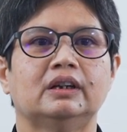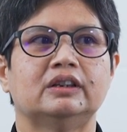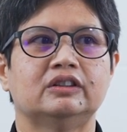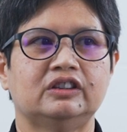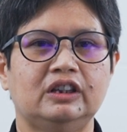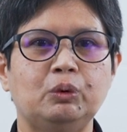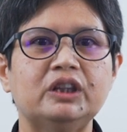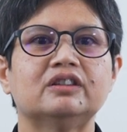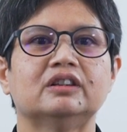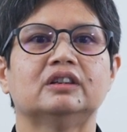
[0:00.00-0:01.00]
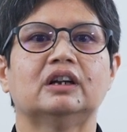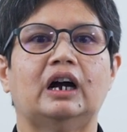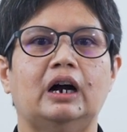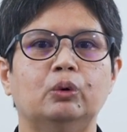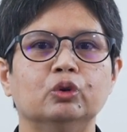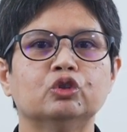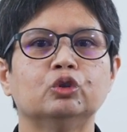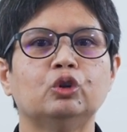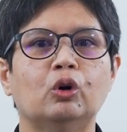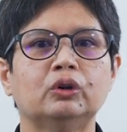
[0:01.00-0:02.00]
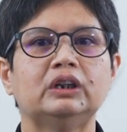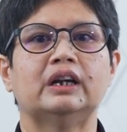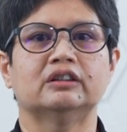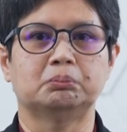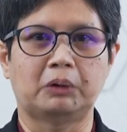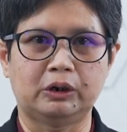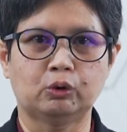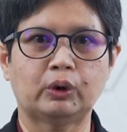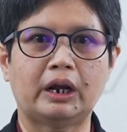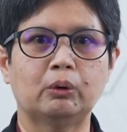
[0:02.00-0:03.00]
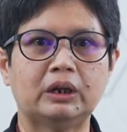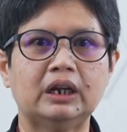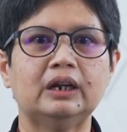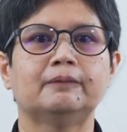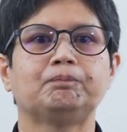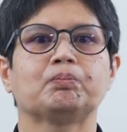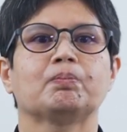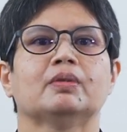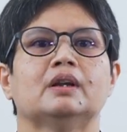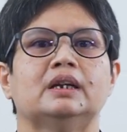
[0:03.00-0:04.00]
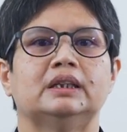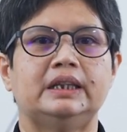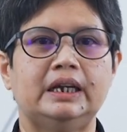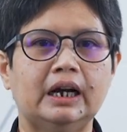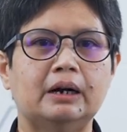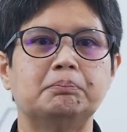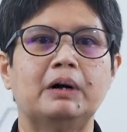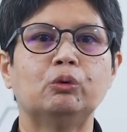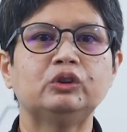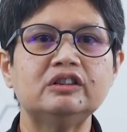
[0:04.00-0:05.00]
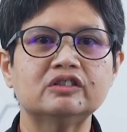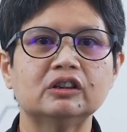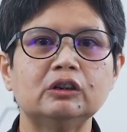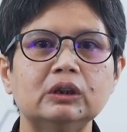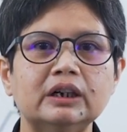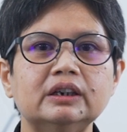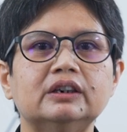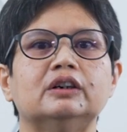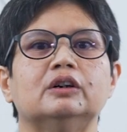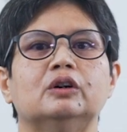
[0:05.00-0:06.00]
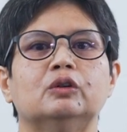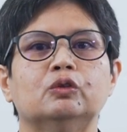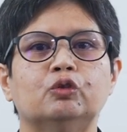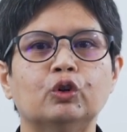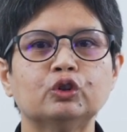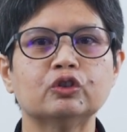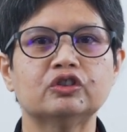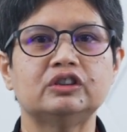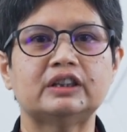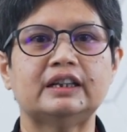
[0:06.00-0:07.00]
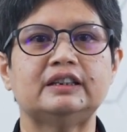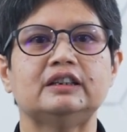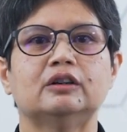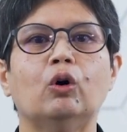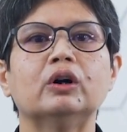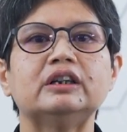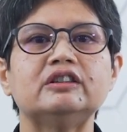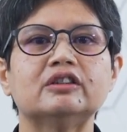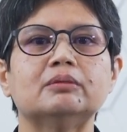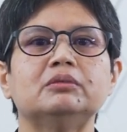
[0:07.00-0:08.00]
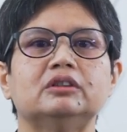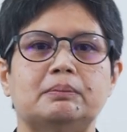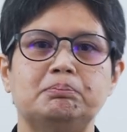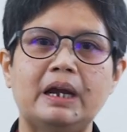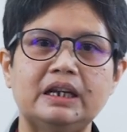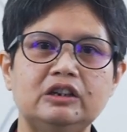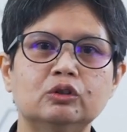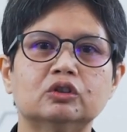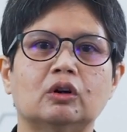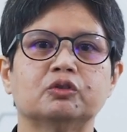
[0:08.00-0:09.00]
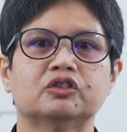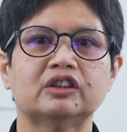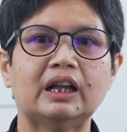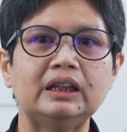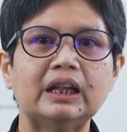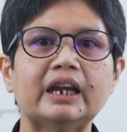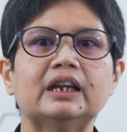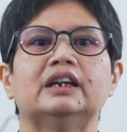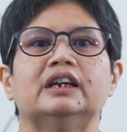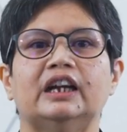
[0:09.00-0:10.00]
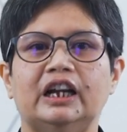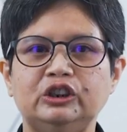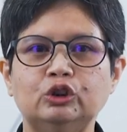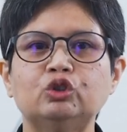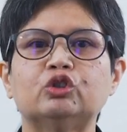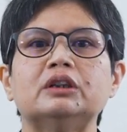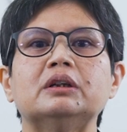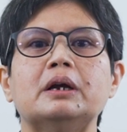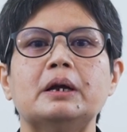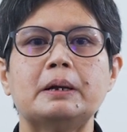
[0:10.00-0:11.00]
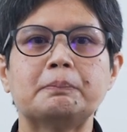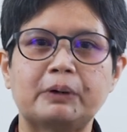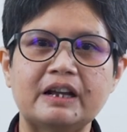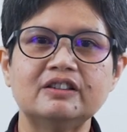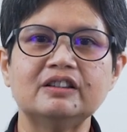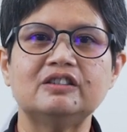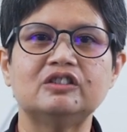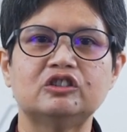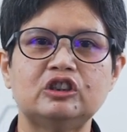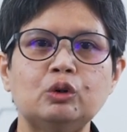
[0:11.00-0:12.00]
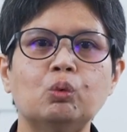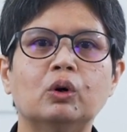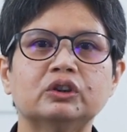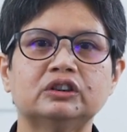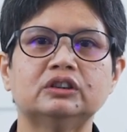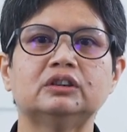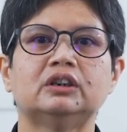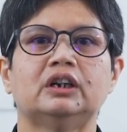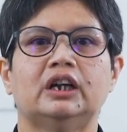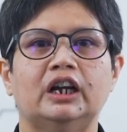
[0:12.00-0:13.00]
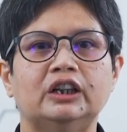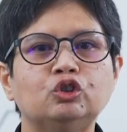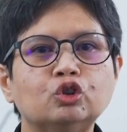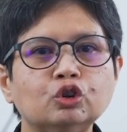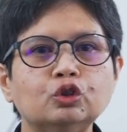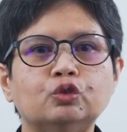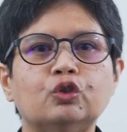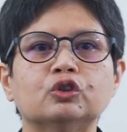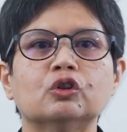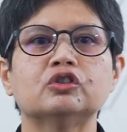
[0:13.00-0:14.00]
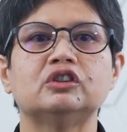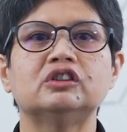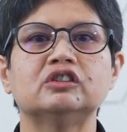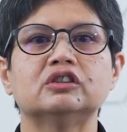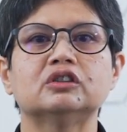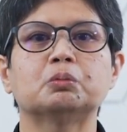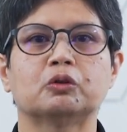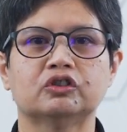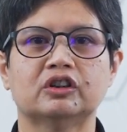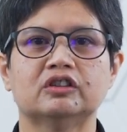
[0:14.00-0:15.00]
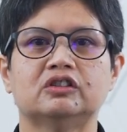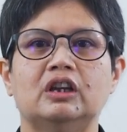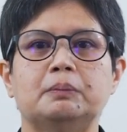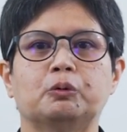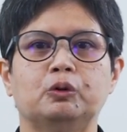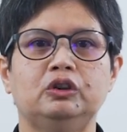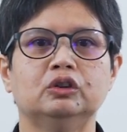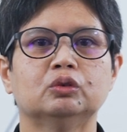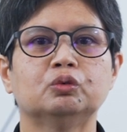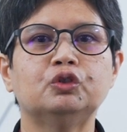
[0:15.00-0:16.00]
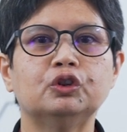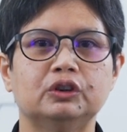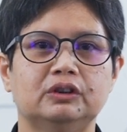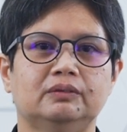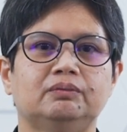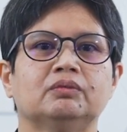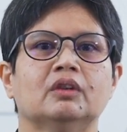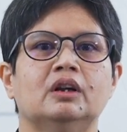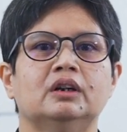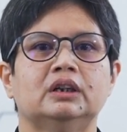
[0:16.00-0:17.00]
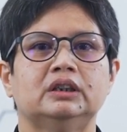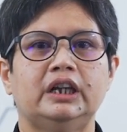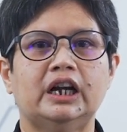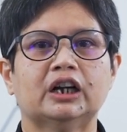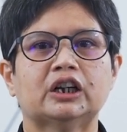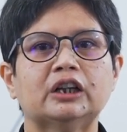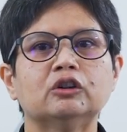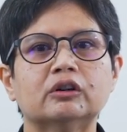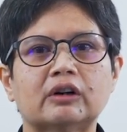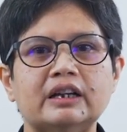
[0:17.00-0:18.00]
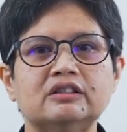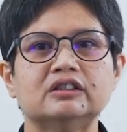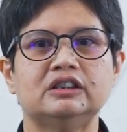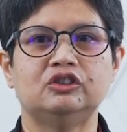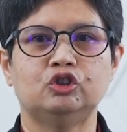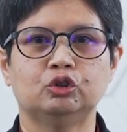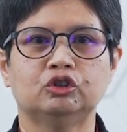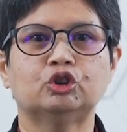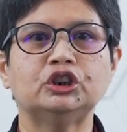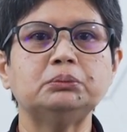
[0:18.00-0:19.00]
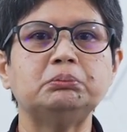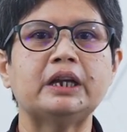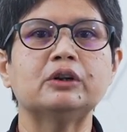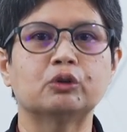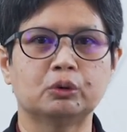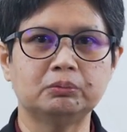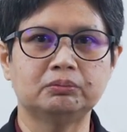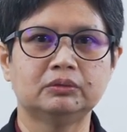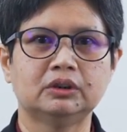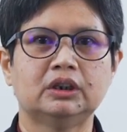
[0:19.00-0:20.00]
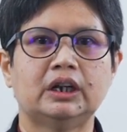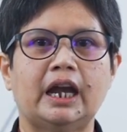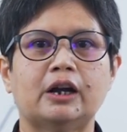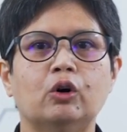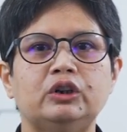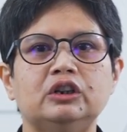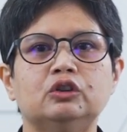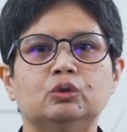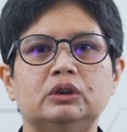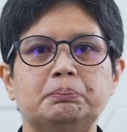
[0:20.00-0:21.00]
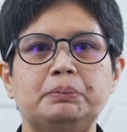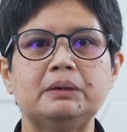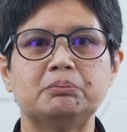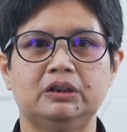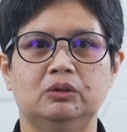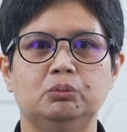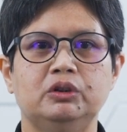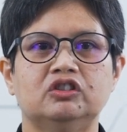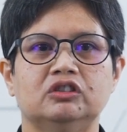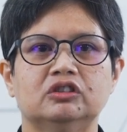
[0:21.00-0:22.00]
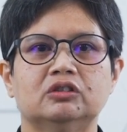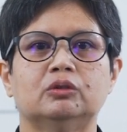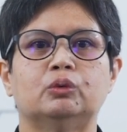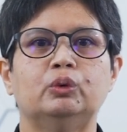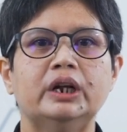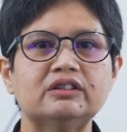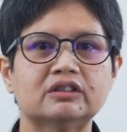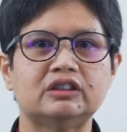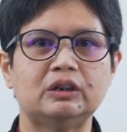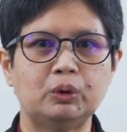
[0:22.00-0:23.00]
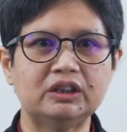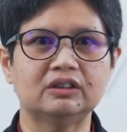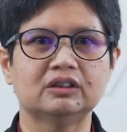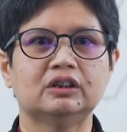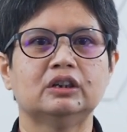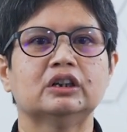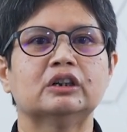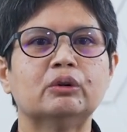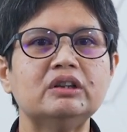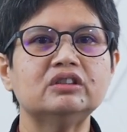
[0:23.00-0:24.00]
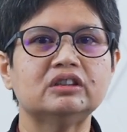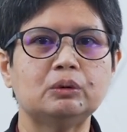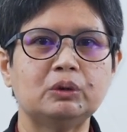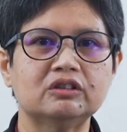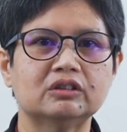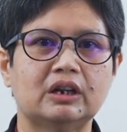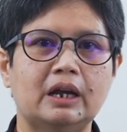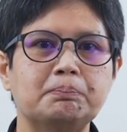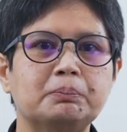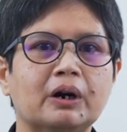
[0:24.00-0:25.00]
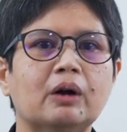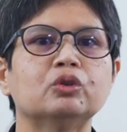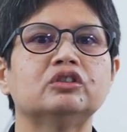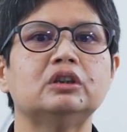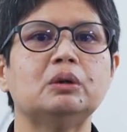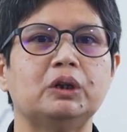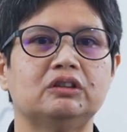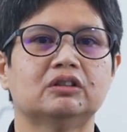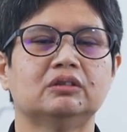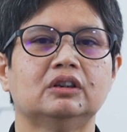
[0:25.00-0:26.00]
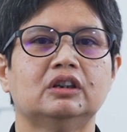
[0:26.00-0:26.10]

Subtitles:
Seaweeds are also known as microalgae. They are multicellular, photosynthetic organisms that make use of sunlight and nutrients present in seawater, and through photosynthesis process, they produce food. They are categorized into three main groups according to the pigment, which is red seaweed, green seaweeds, and brown seaweeds.